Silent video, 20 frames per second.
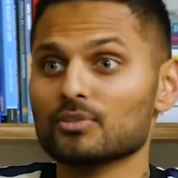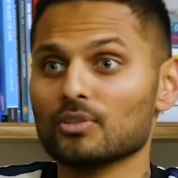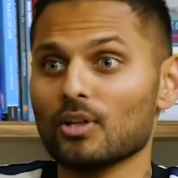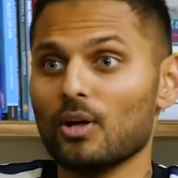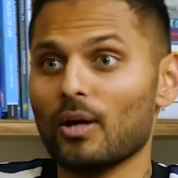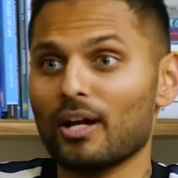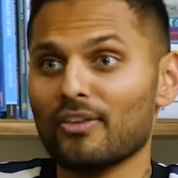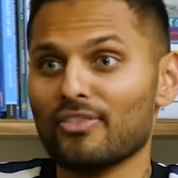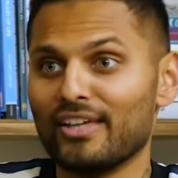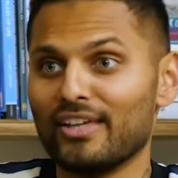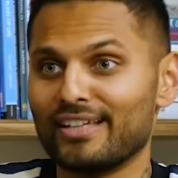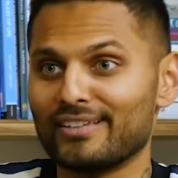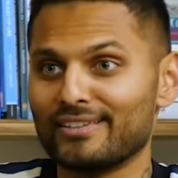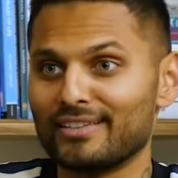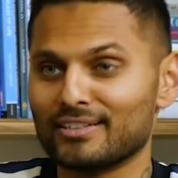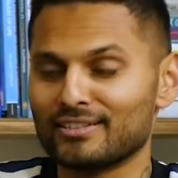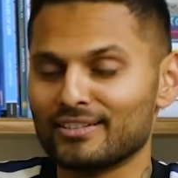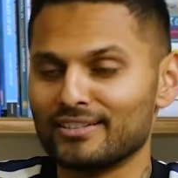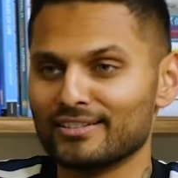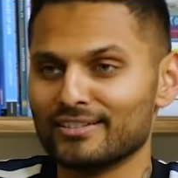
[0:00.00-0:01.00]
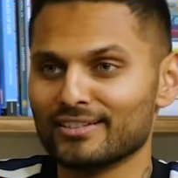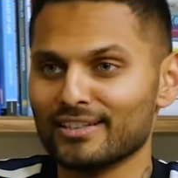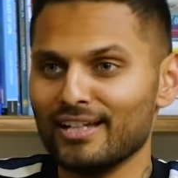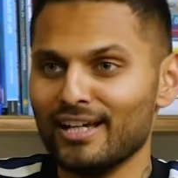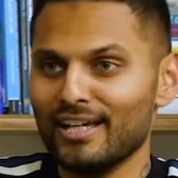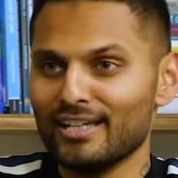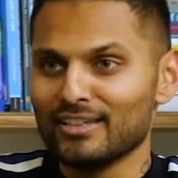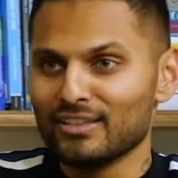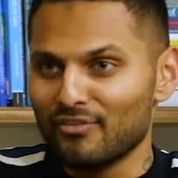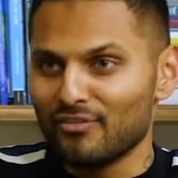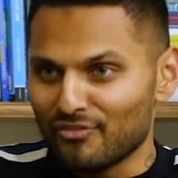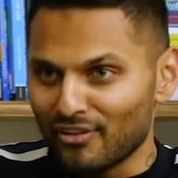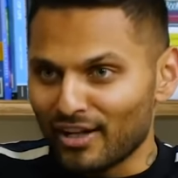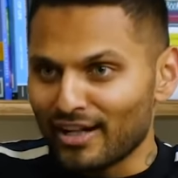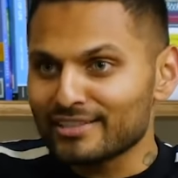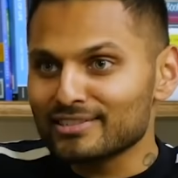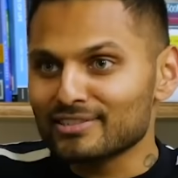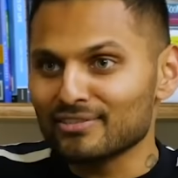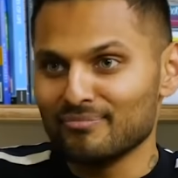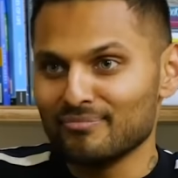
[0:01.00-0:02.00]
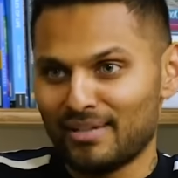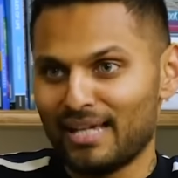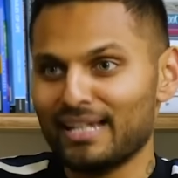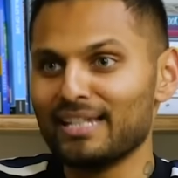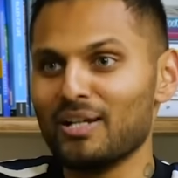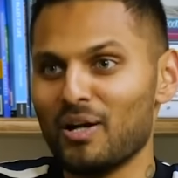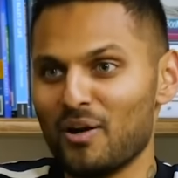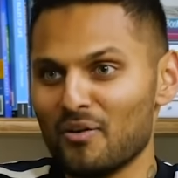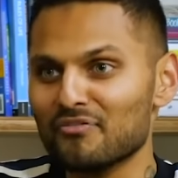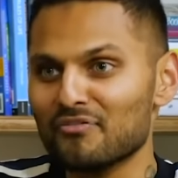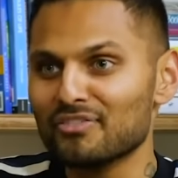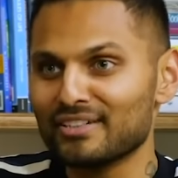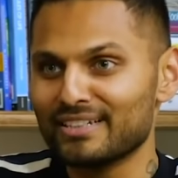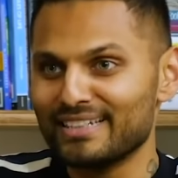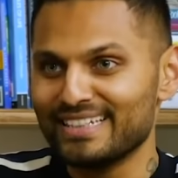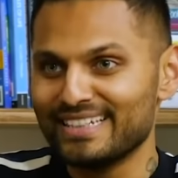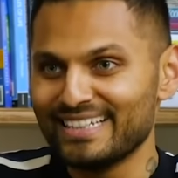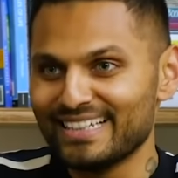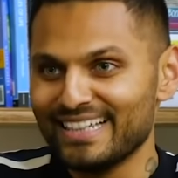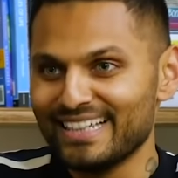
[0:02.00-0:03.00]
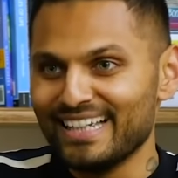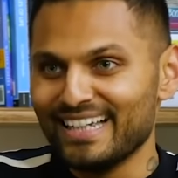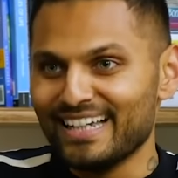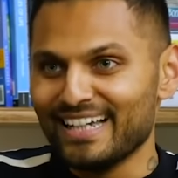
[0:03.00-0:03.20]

So I think this is the first of many, hopefully.